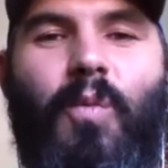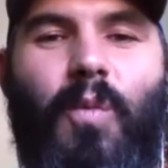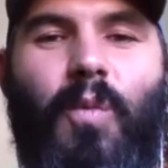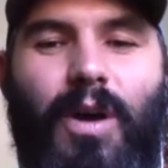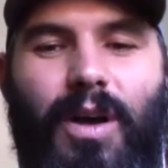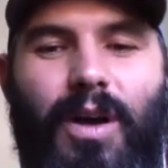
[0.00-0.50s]

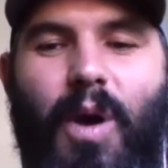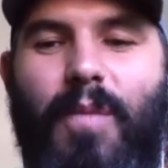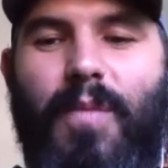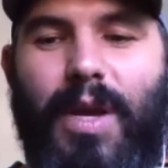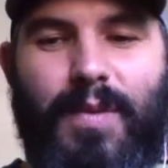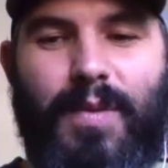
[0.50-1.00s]

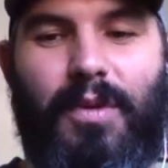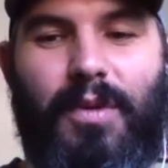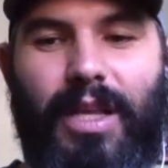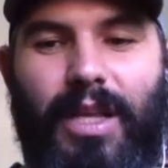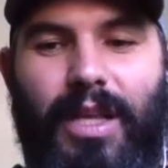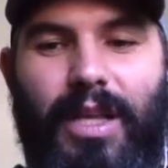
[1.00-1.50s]
what makes people
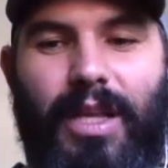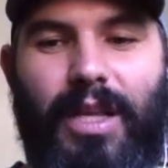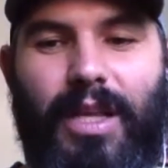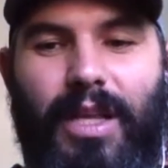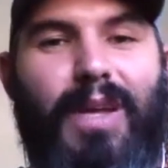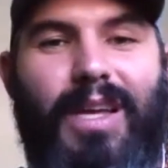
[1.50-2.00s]
click, and I
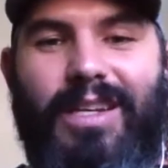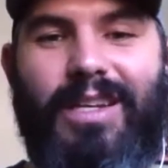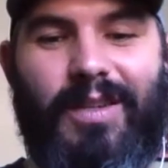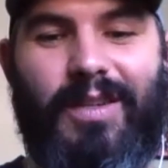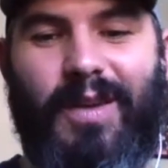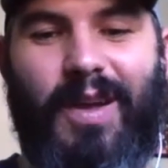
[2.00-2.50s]
will explain it
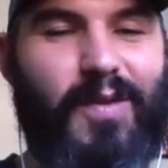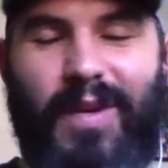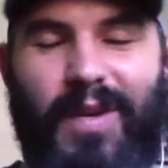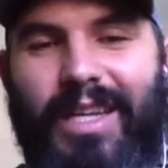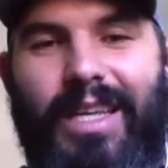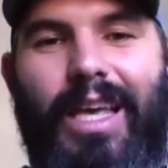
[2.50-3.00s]
to you every
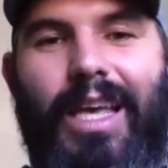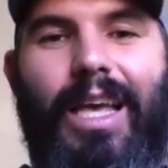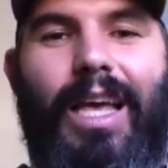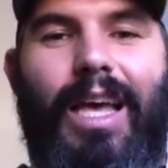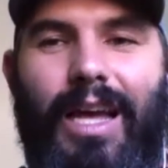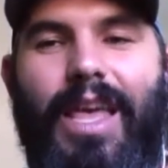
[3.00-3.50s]
week,
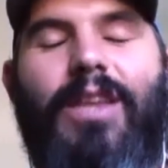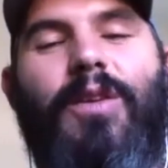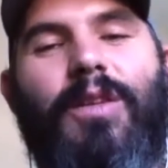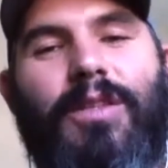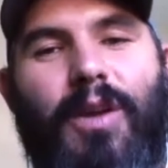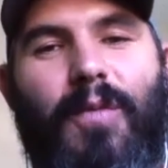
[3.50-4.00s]
then
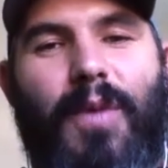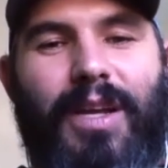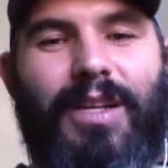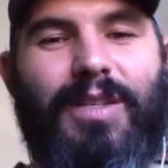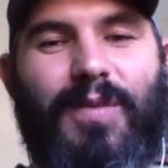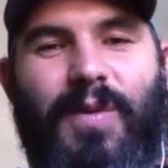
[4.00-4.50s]
you can start
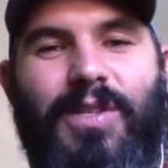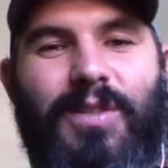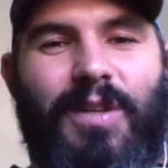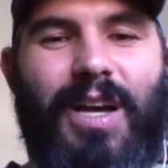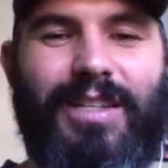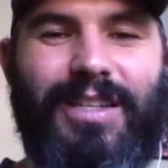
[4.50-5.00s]
making some
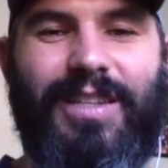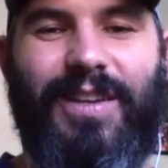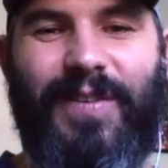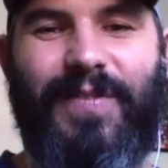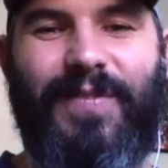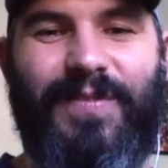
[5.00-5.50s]
original content there.